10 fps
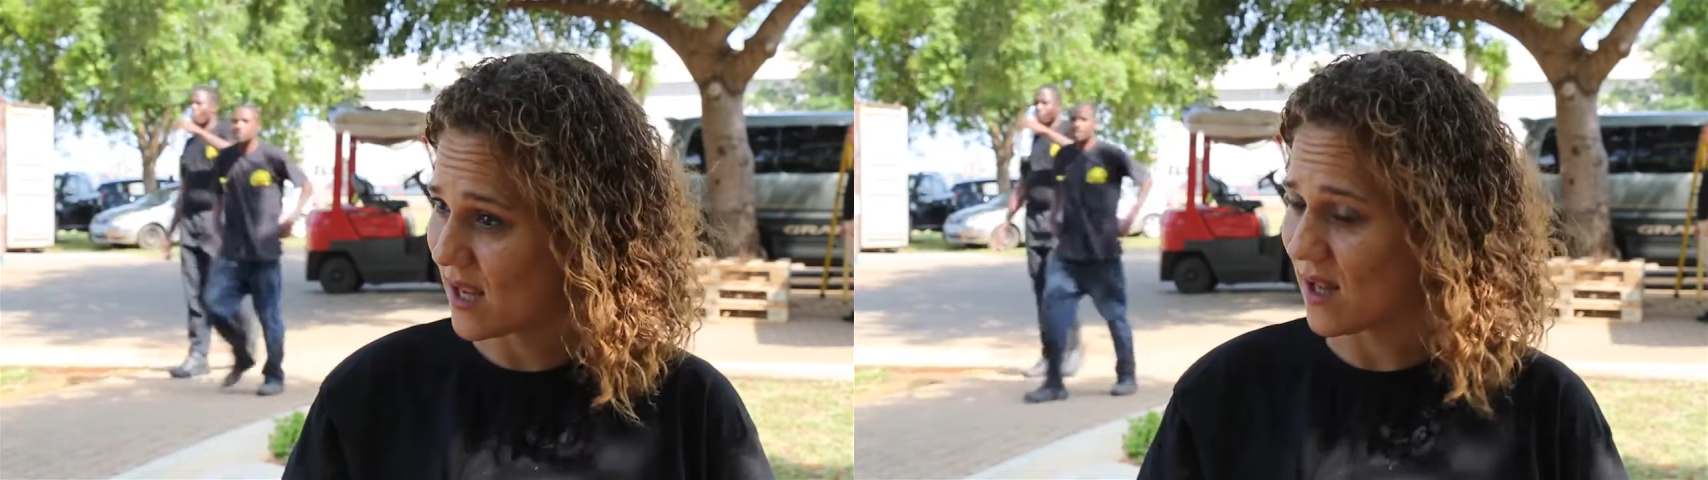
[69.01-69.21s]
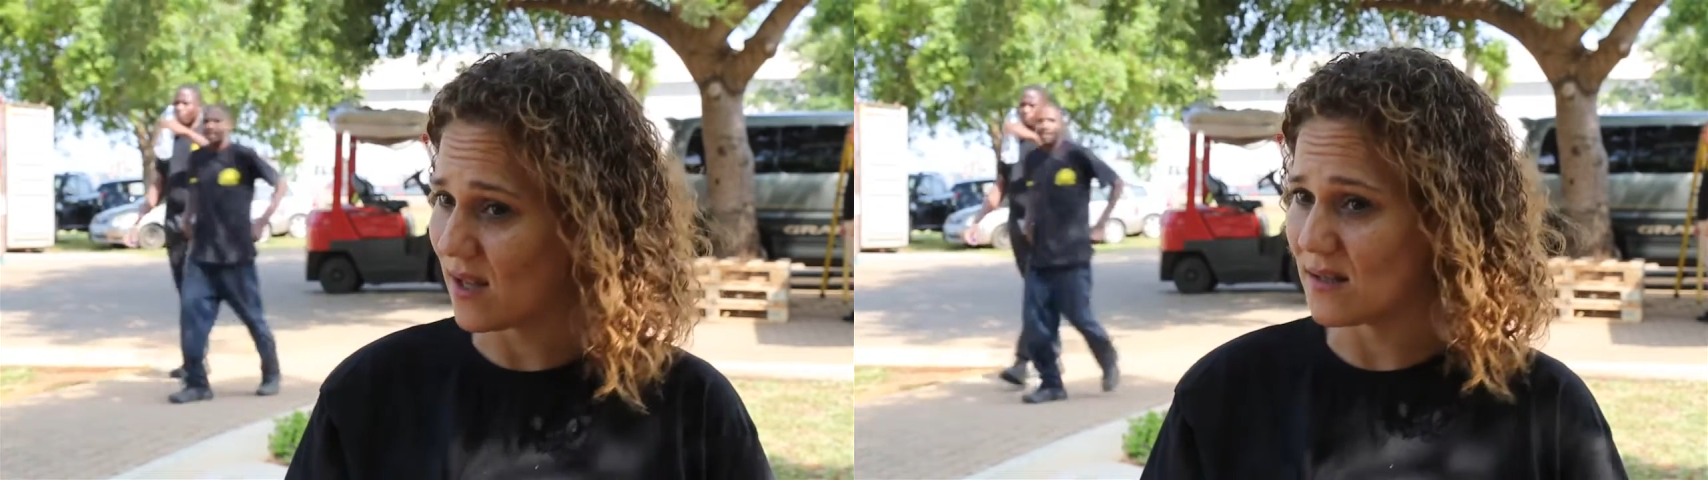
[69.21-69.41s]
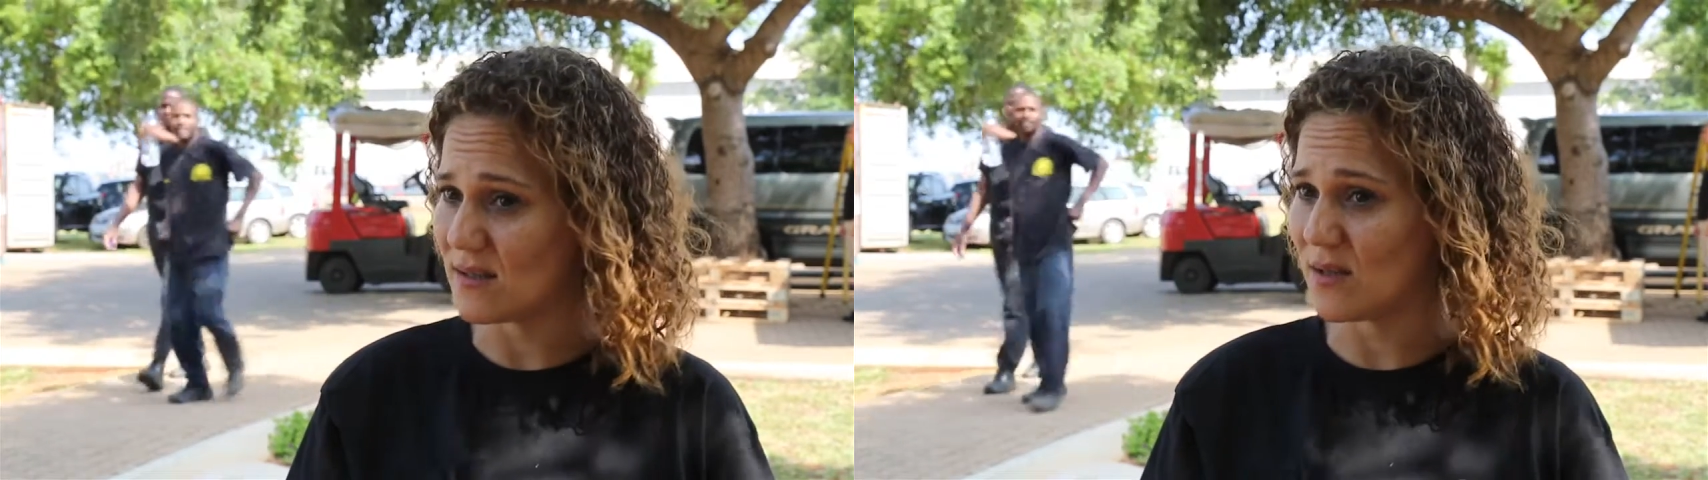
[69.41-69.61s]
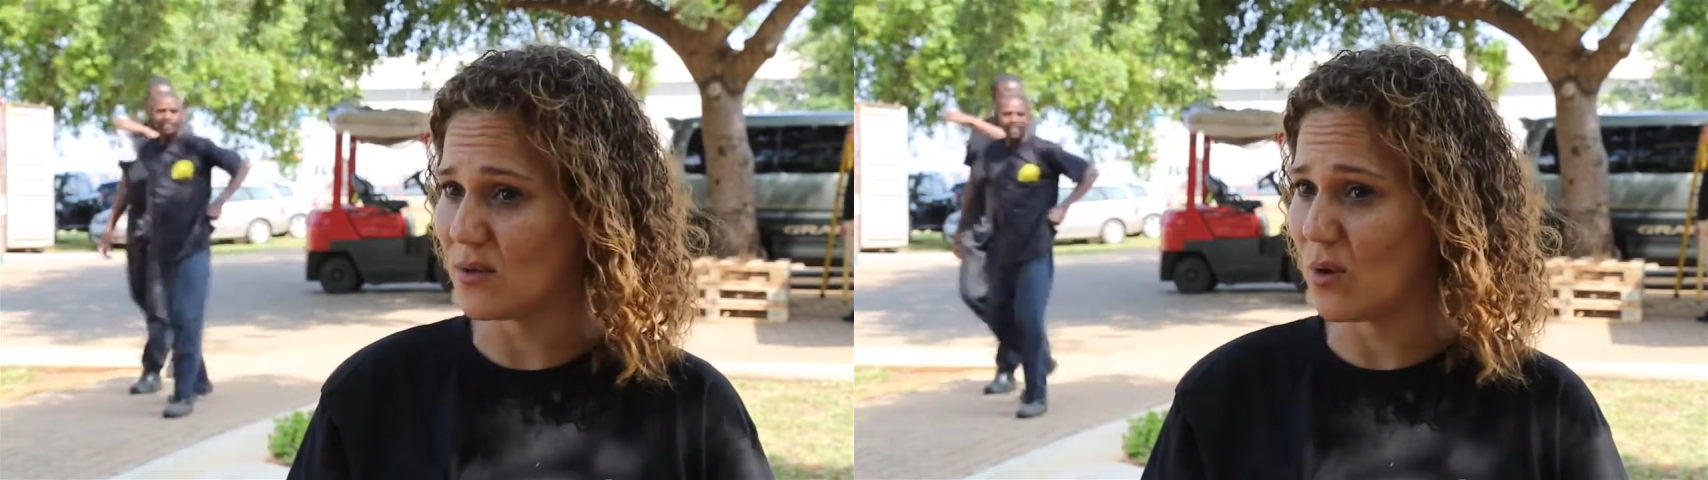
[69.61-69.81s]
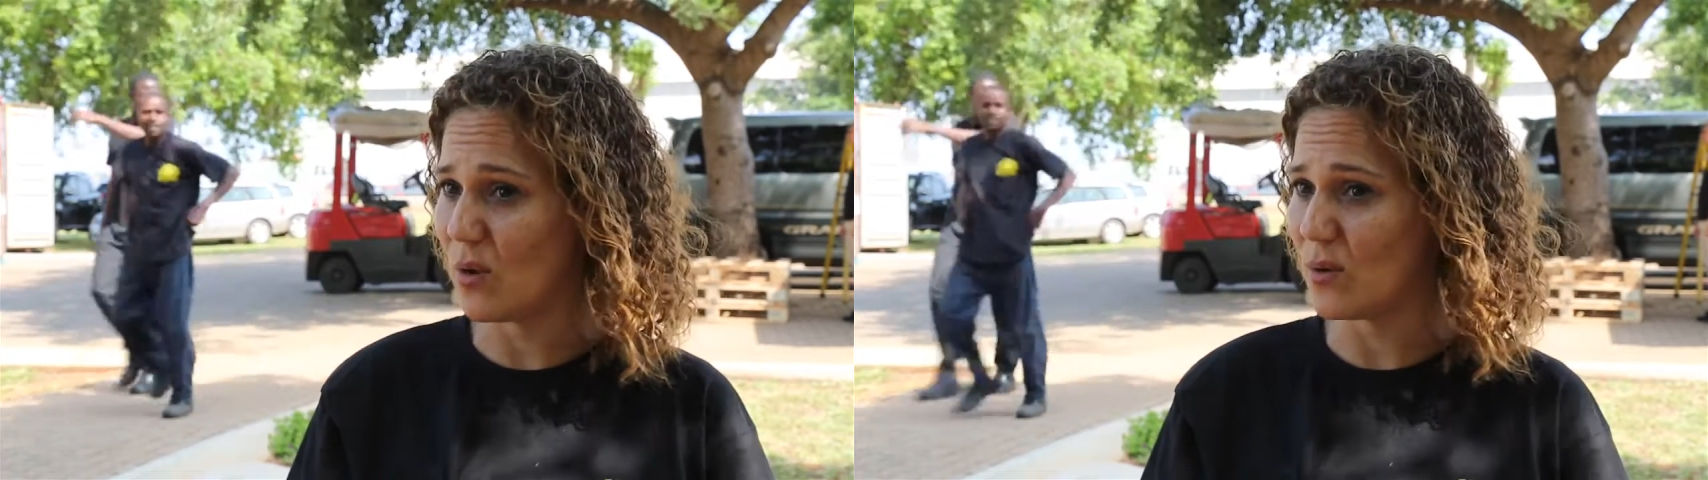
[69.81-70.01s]
and
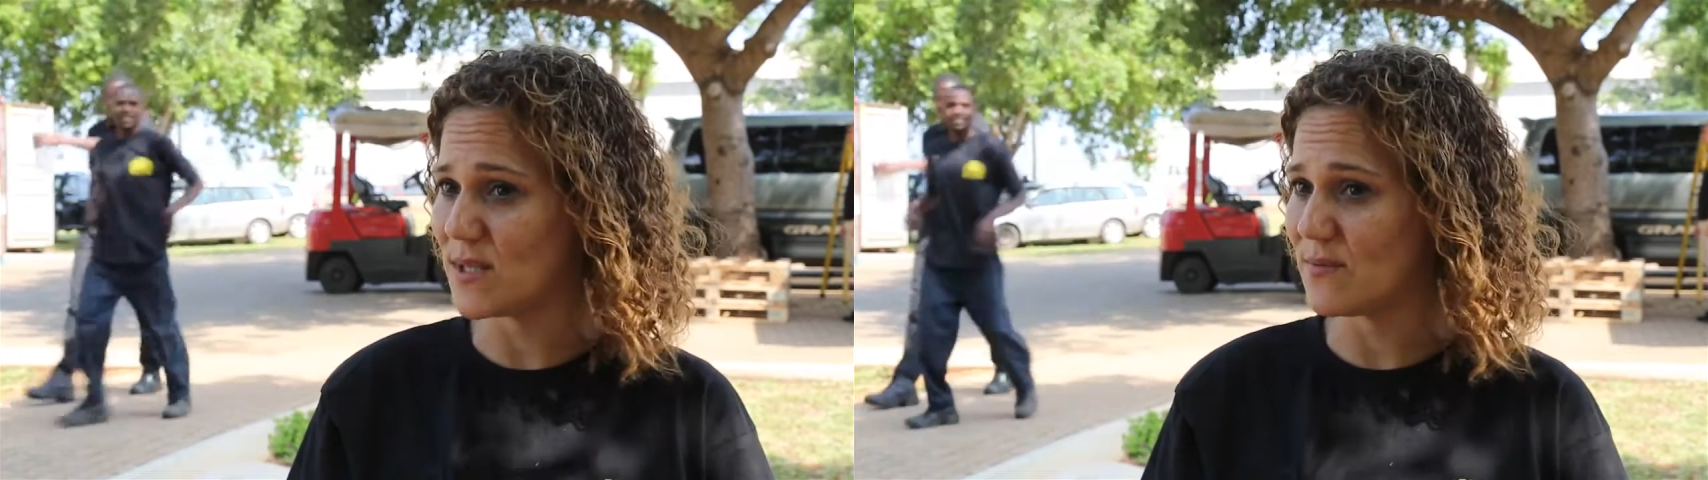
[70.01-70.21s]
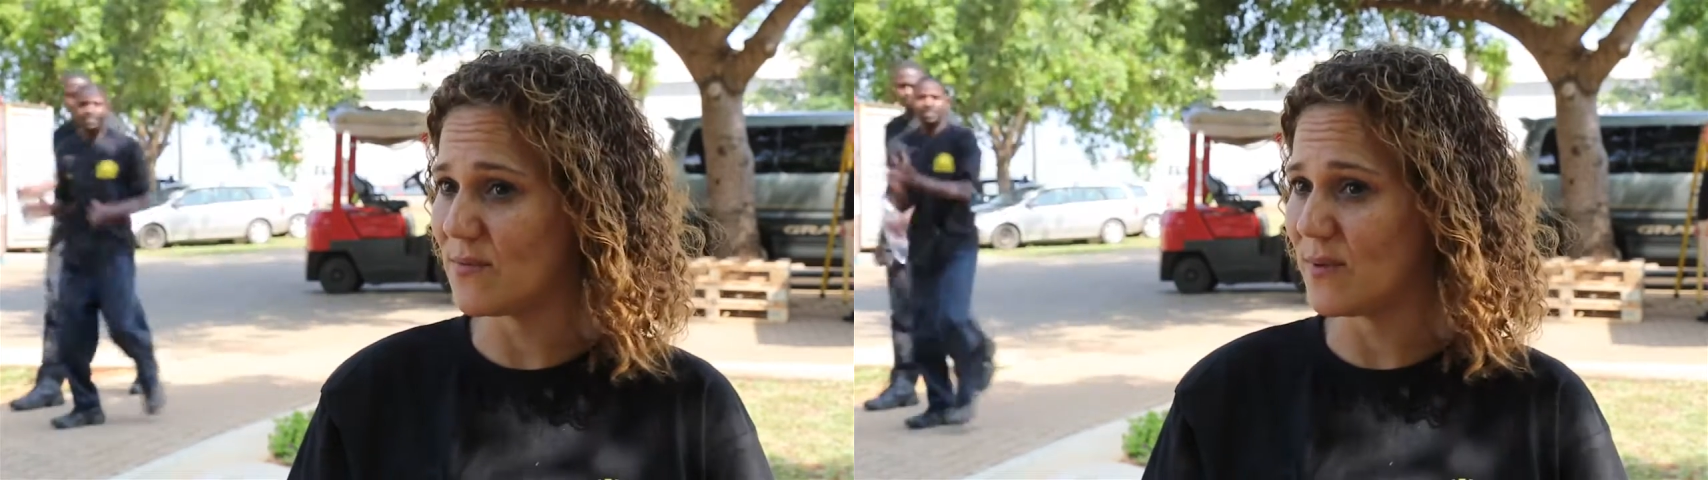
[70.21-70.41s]
you know it's